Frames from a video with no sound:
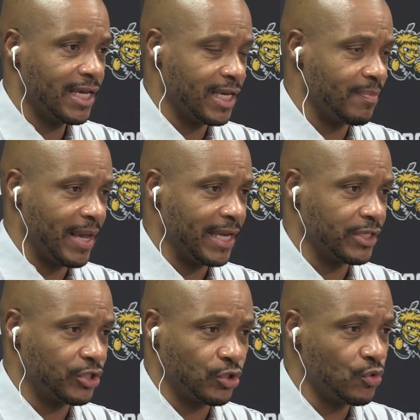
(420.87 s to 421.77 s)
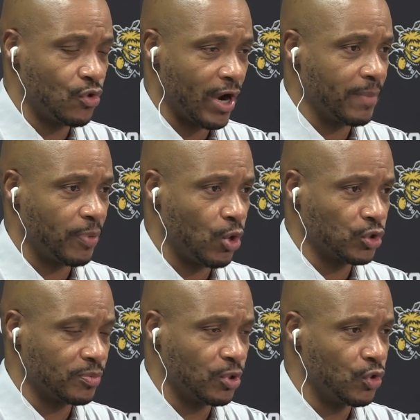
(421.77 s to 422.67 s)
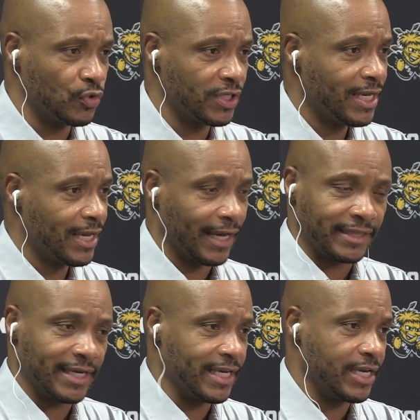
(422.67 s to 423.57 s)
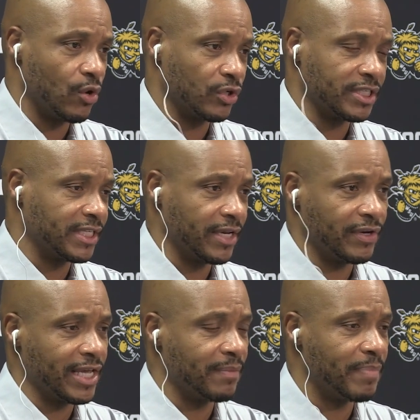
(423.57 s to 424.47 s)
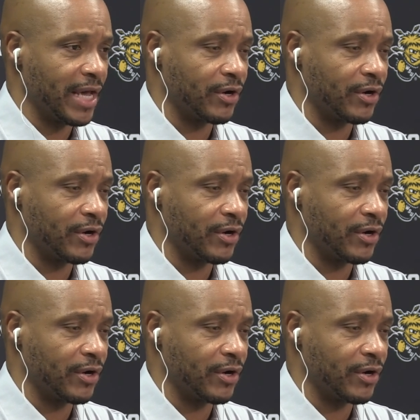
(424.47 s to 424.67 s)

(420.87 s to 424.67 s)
He made two great post moves. I think he's going to continue to get